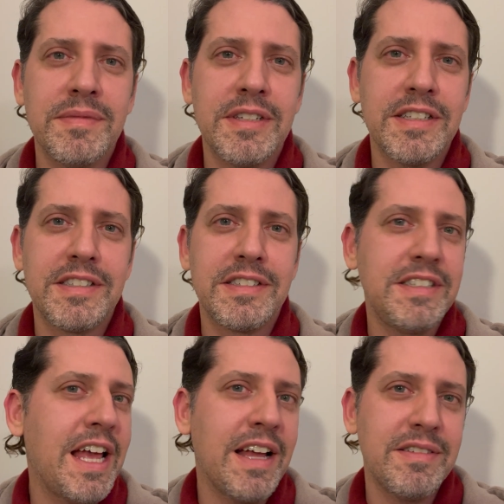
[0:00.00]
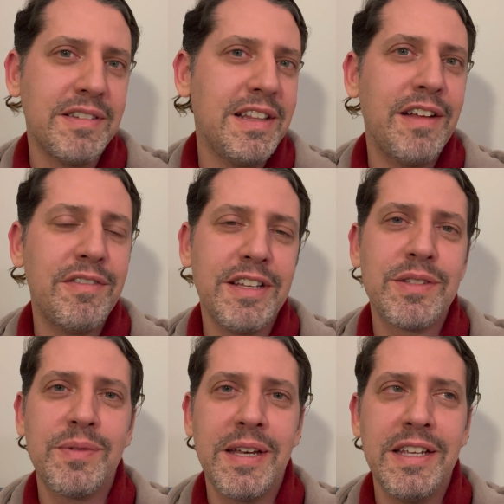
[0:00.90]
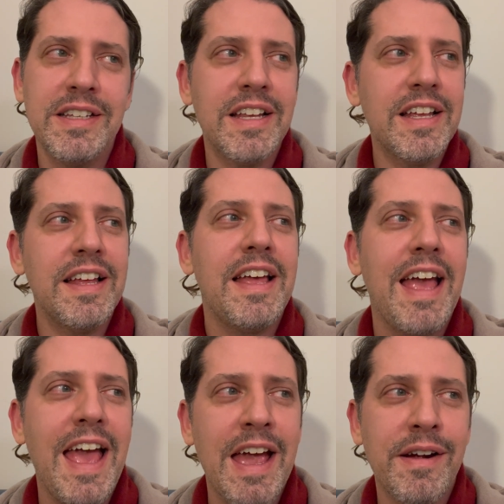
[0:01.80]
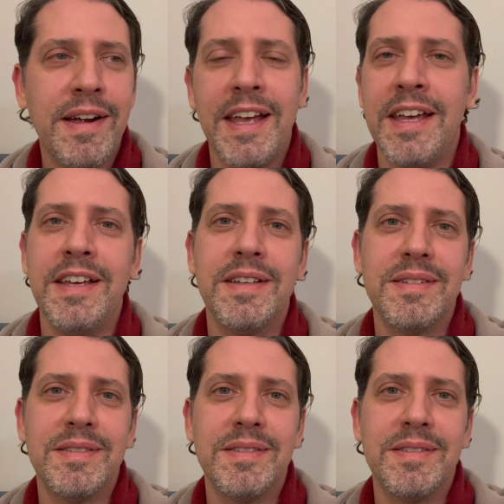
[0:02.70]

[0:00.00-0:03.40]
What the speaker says: Just yeah, lovely, sweet, airy,